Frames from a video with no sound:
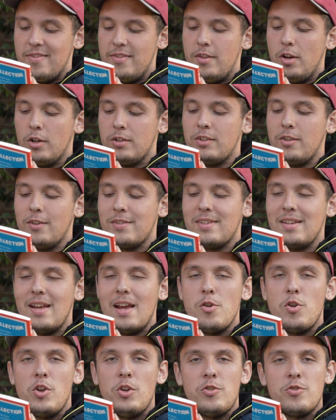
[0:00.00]
Dr.
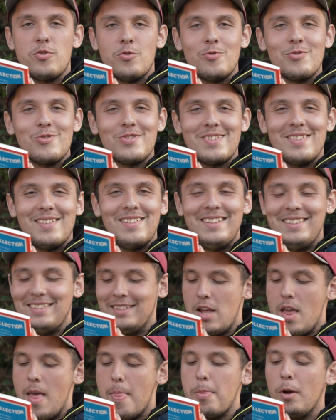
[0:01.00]
Seuss.
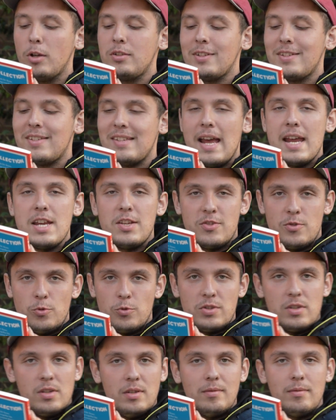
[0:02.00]
Dr.
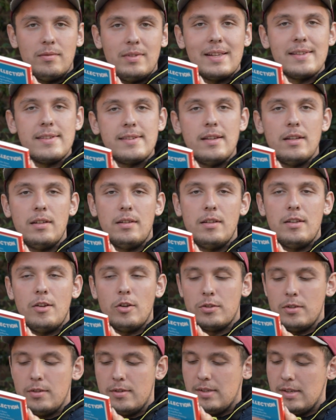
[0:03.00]
Seuss. That's it.
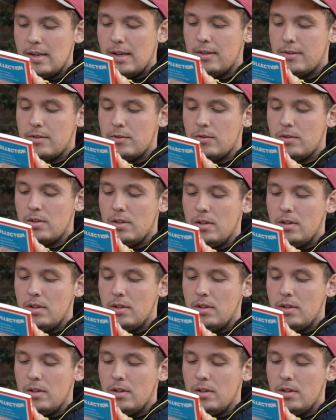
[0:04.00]
Dr. Seuss.